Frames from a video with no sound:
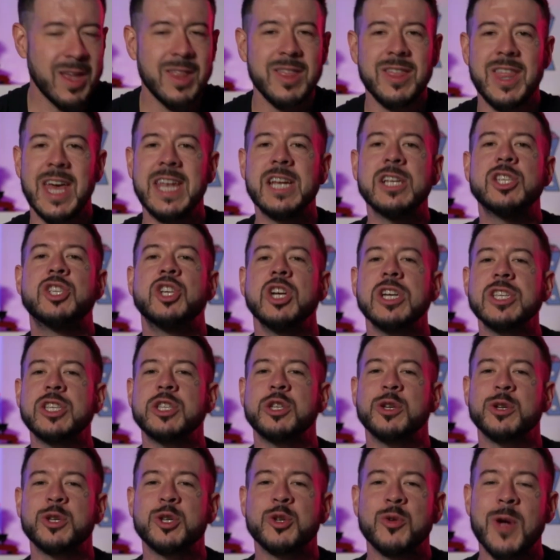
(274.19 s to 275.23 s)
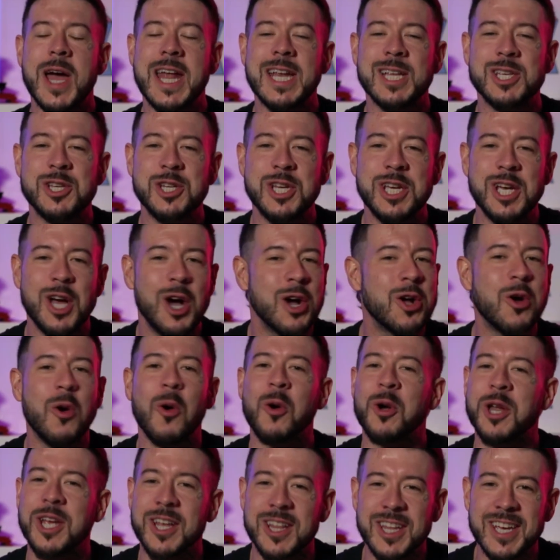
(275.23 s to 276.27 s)
Then adjust your strategy
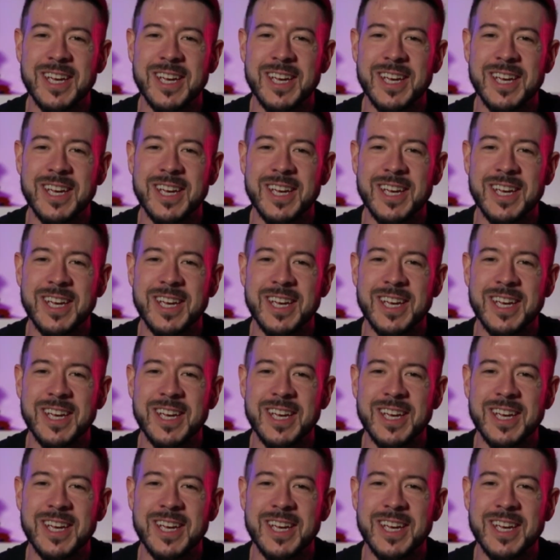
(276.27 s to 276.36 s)
accordingly.